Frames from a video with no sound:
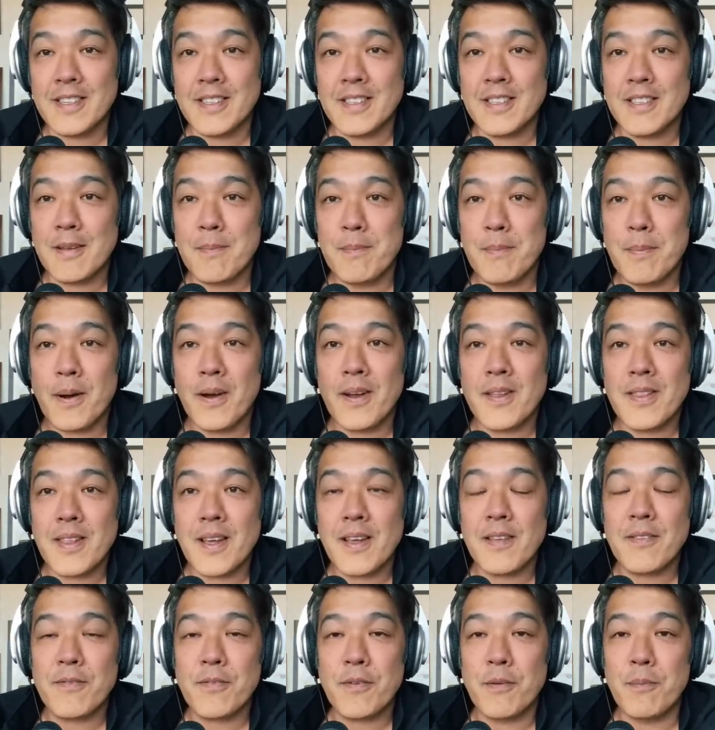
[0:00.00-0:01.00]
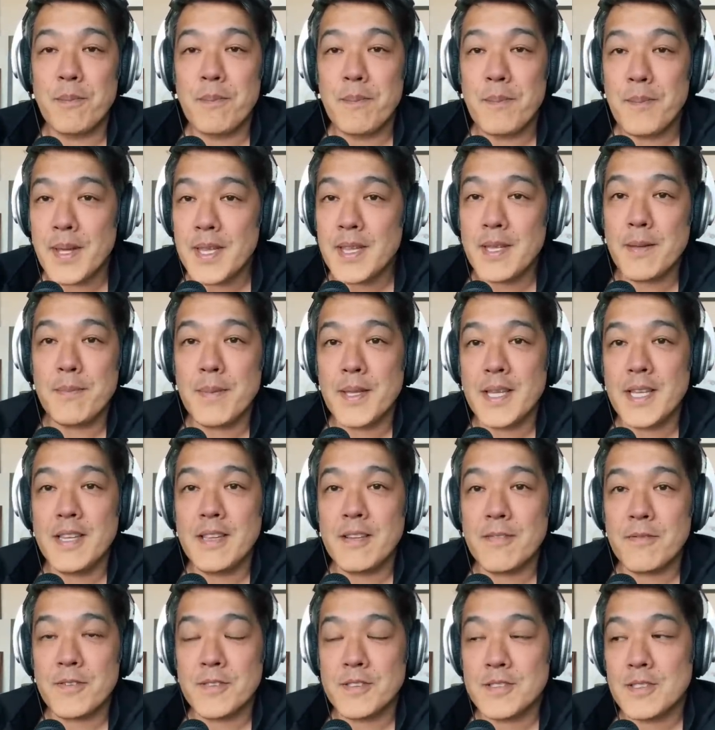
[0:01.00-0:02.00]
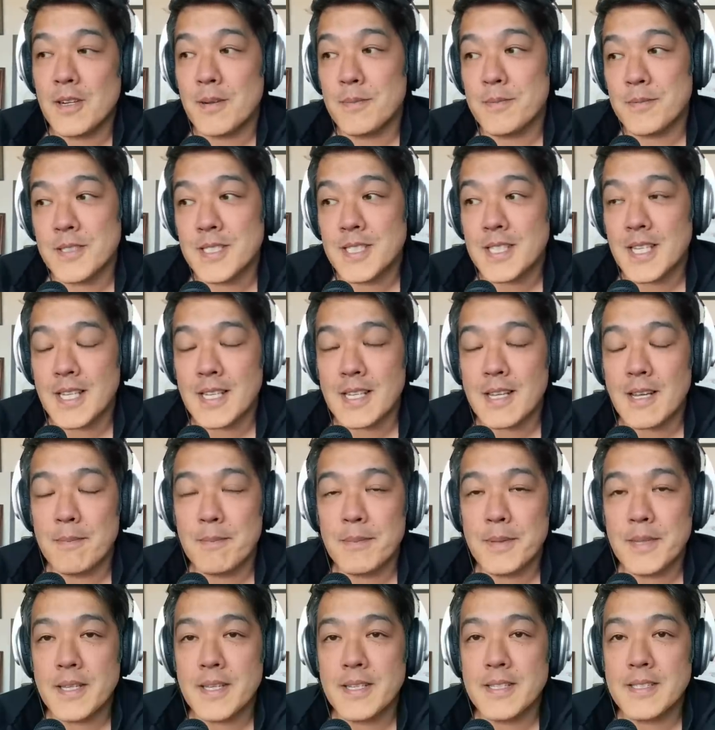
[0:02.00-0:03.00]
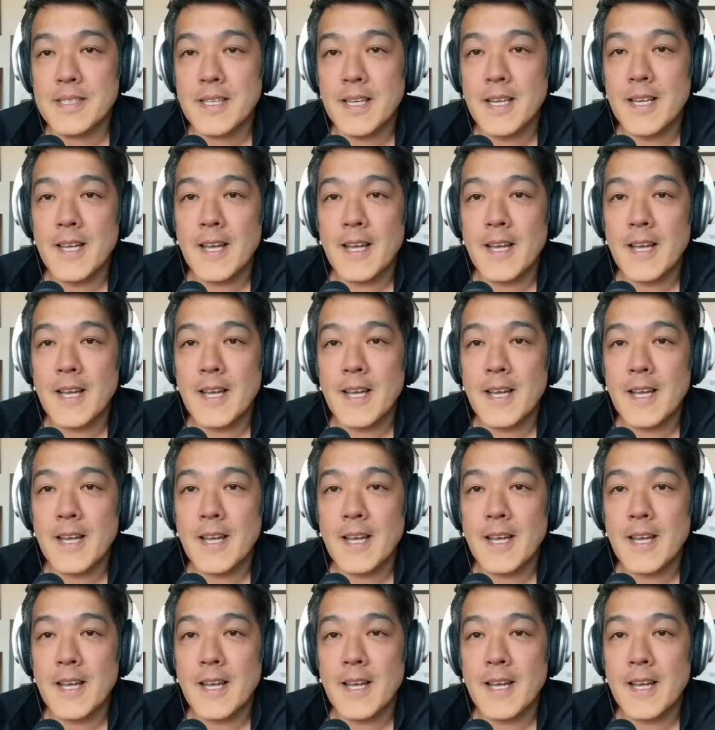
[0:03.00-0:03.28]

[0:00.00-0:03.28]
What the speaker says: You can buy that for many, many different types of skin companies.